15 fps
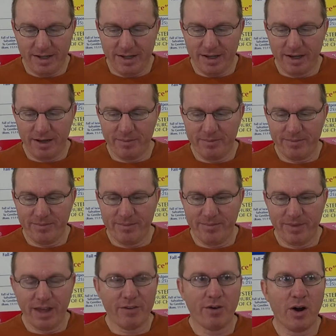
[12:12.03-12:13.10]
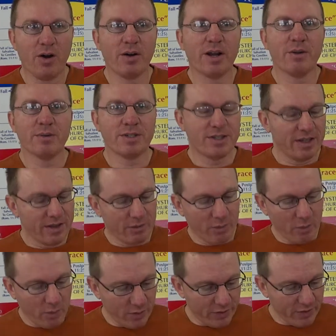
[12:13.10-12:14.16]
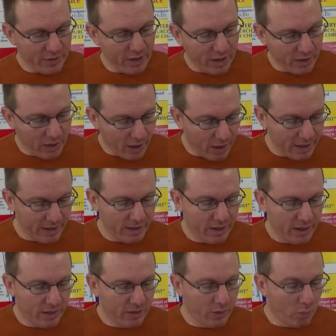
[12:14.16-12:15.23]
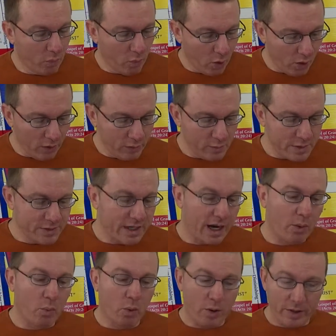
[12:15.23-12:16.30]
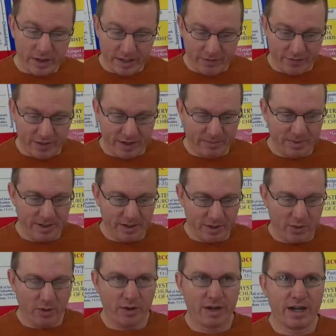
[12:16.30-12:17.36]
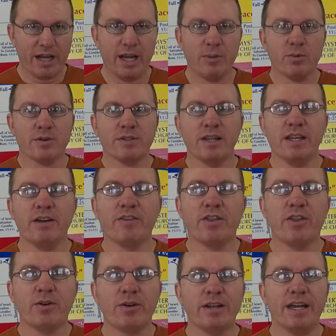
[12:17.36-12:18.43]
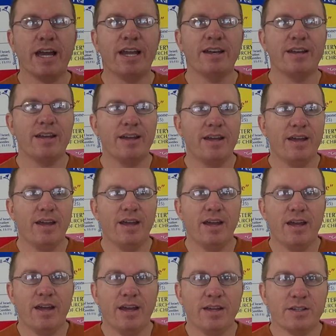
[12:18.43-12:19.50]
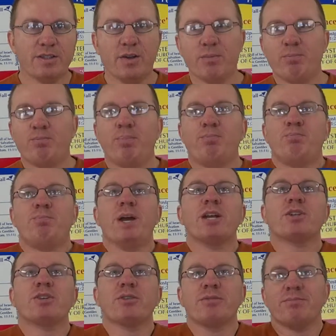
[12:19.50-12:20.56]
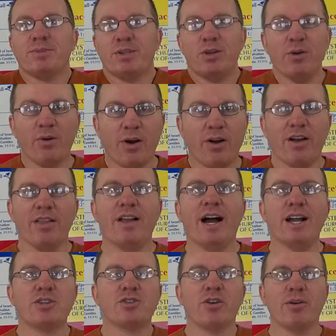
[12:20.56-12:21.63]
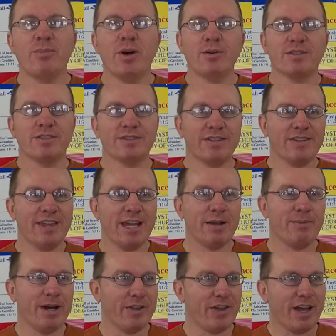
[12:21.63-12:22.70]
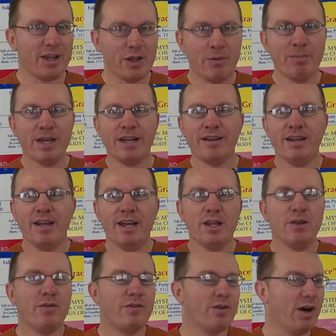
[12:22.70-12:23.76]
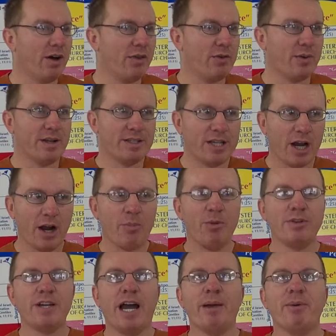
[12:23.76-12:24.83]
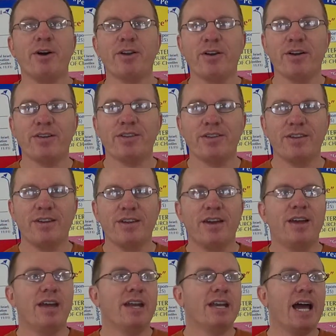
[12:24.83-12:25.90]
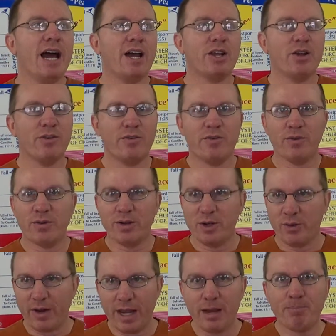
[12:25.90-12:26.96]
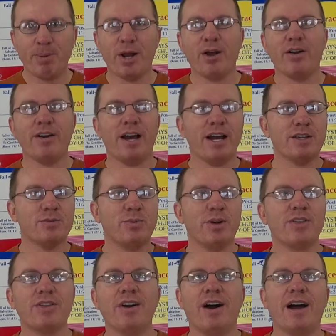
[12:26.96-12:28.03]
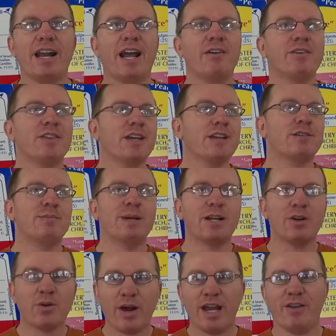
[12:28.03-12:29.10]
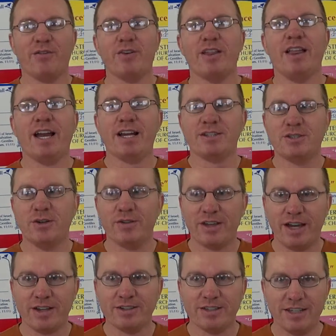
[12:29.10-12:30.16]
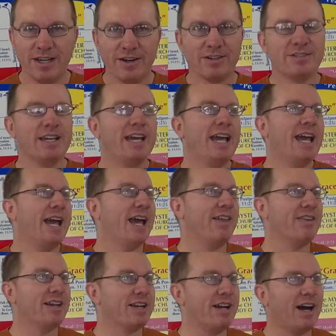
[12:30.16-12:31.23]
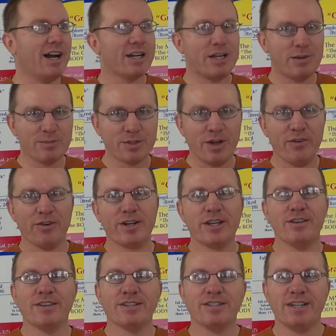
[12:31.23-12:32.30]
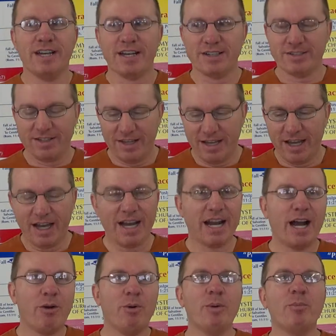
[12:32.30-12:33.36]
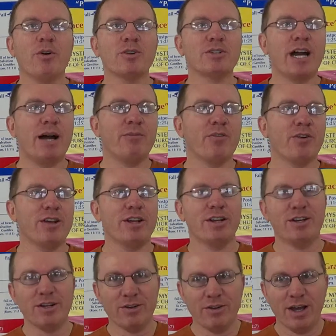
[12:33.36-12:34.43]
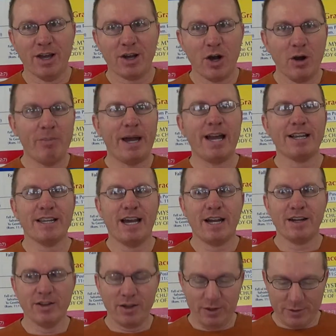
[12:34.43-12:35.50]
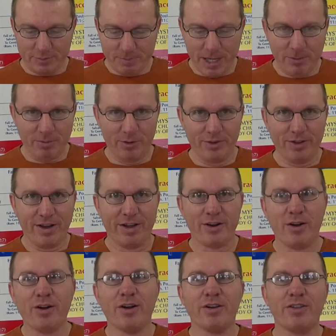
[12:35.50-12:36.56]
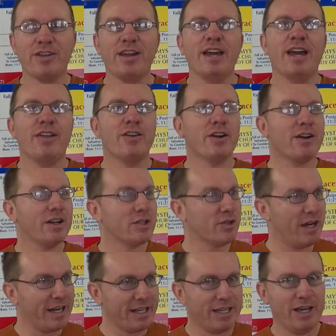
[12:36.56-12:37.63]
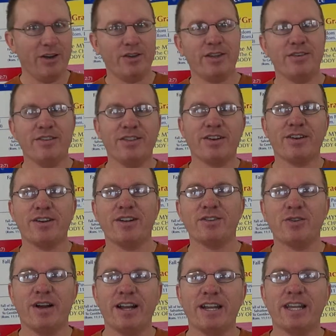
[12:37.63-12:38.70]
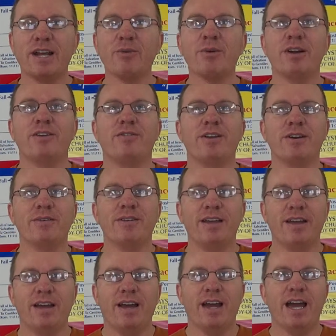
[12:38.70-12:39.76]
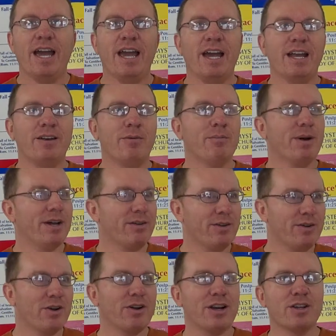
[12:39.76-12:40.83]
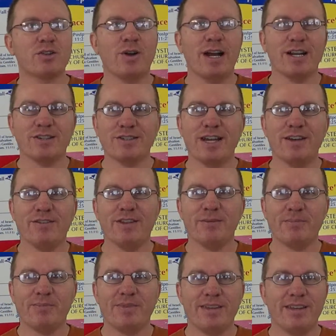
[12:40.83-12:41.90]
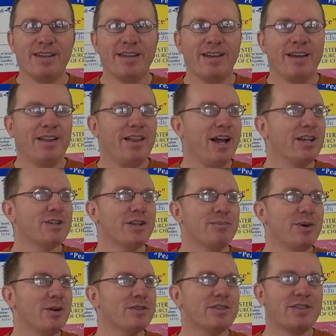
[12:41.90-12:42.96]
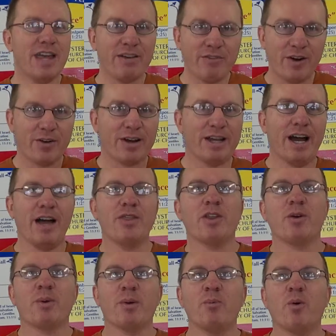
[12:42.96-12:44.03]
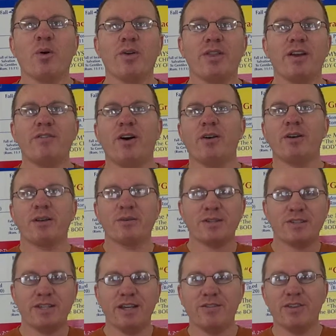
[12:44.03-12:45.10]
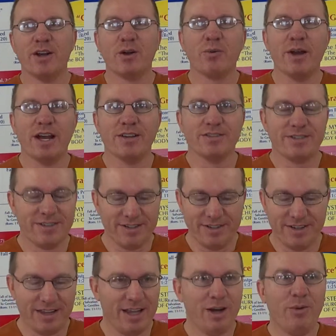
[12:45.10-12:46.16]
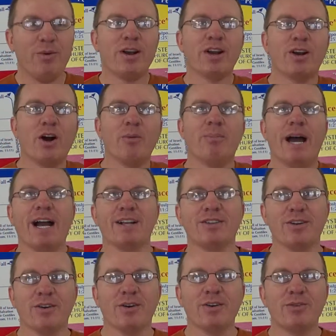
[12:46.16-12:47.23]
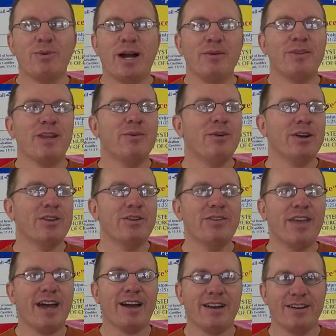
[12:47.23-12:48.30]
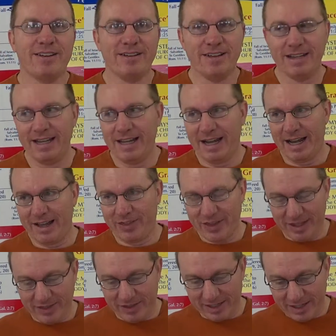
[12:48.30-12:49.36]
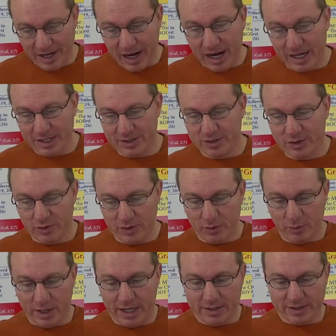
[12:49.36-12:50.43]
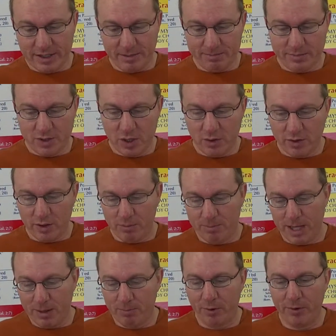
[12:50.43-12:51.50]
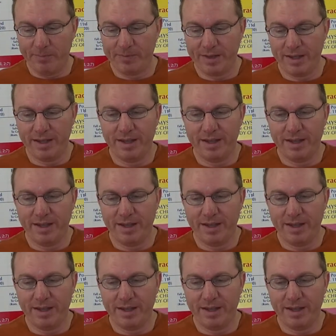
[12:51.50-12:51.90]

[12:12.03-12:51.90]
Um, they've already received their reward. They're gone on. The world was not worthy of them, according to Hebrews 11.38. So picture you are Elijah or Moses and think about that. You've been, you've gone through a terrible time on earth. Now you're, you're in paradise with God. Everything's been great for the last 2,000 years. And then God comes over to you and says, I got one more job for you to do. Go back down to those people on earth. They're going to try to kill you and they're going to try to get rid of you. And, but you're going to try to save them. Elijah and Moses, they've already got their reward. They've already received their rest. They don't want to go back to earth. Why would they want to do that? I think that God is going to raise up two new people